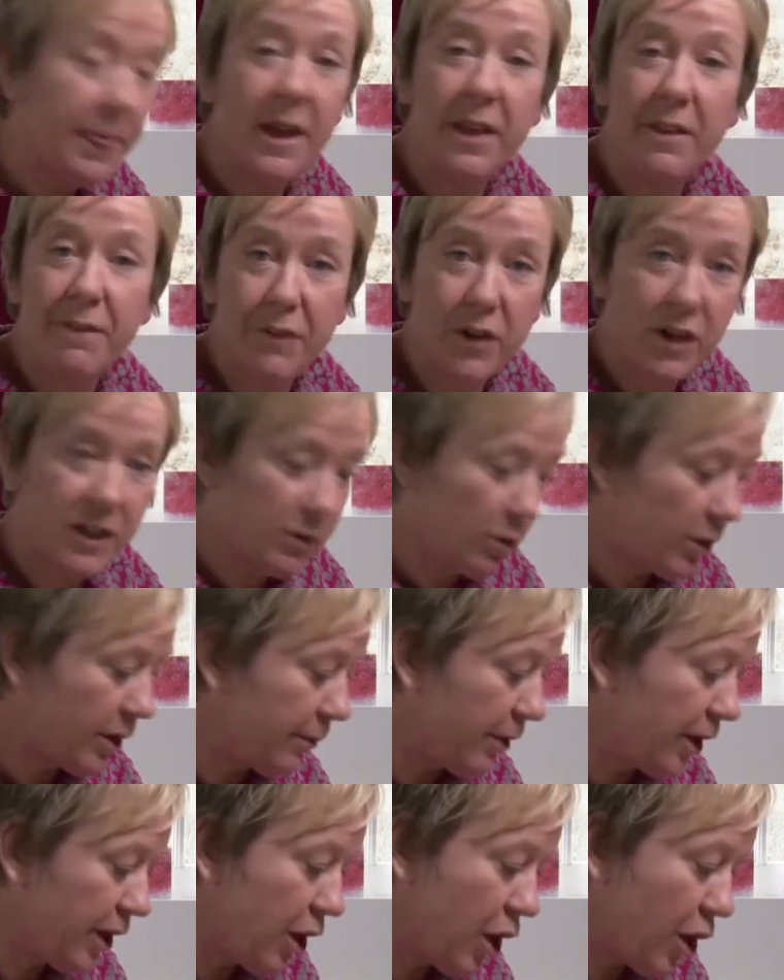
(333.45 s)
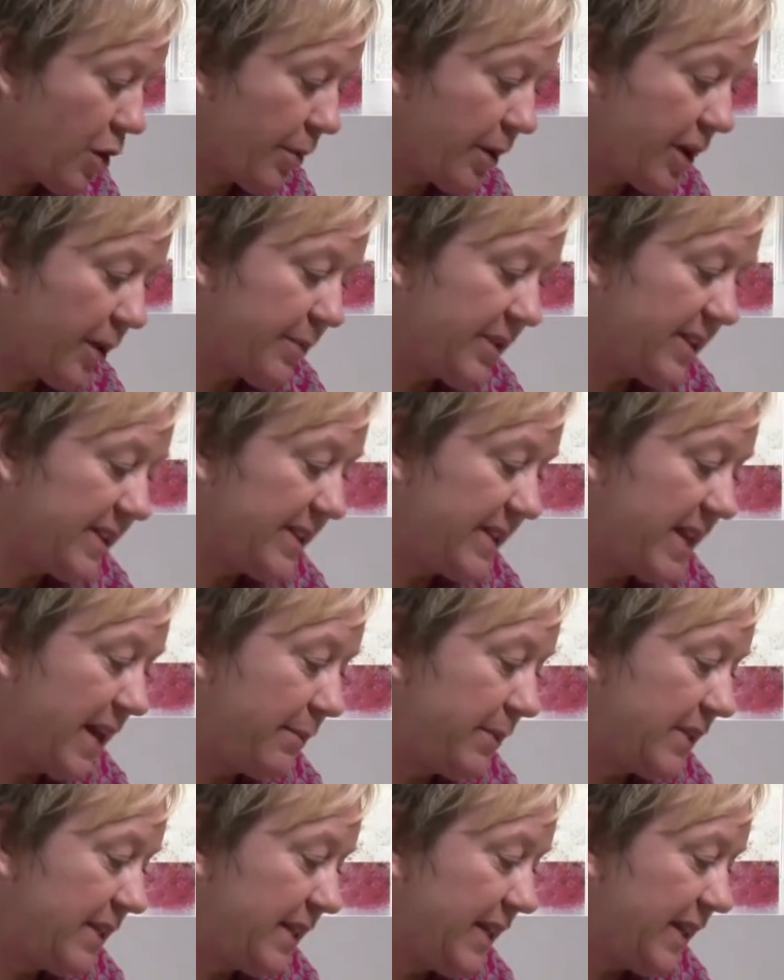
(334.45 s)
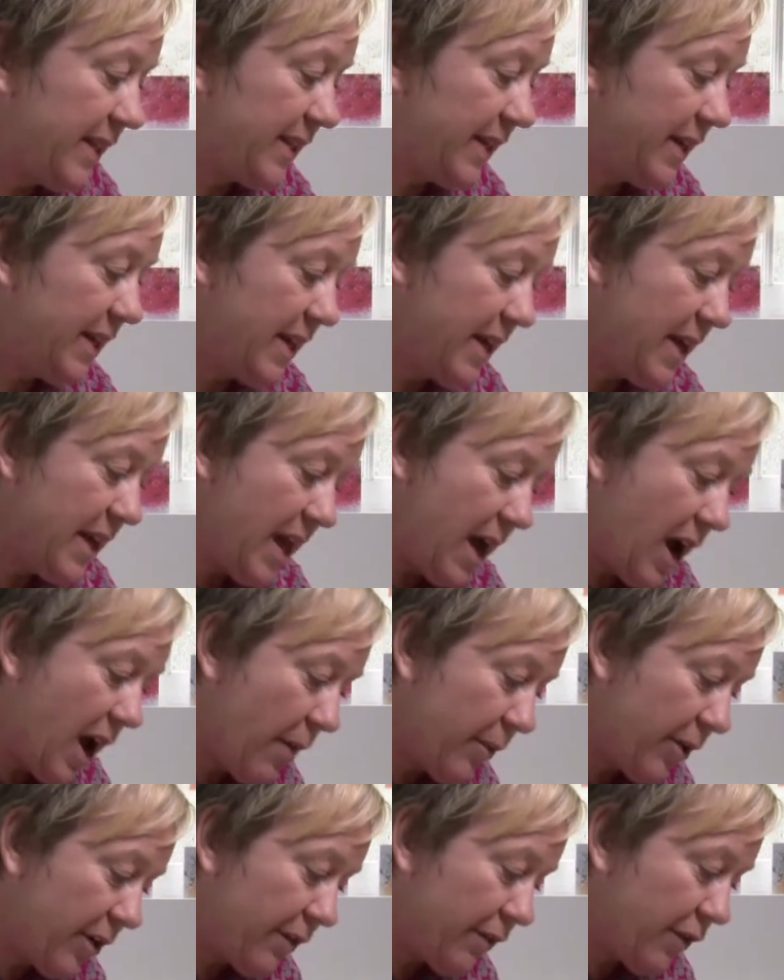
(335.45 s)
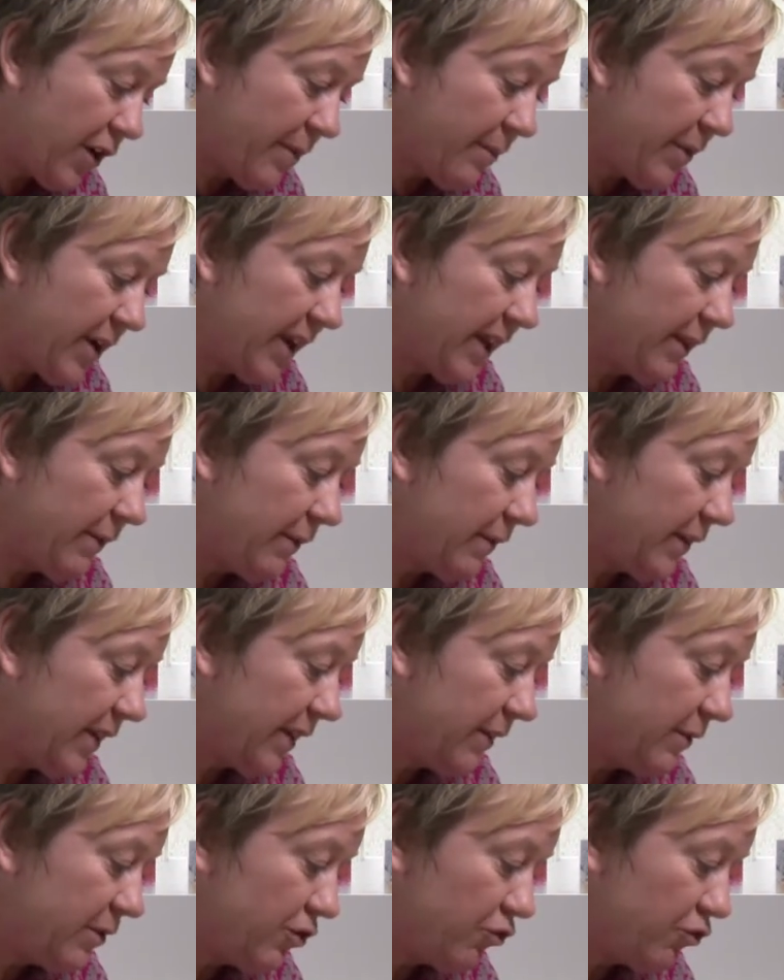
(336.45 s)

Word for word: And the first one I'm going to open up is snapseed. I'm going to find my little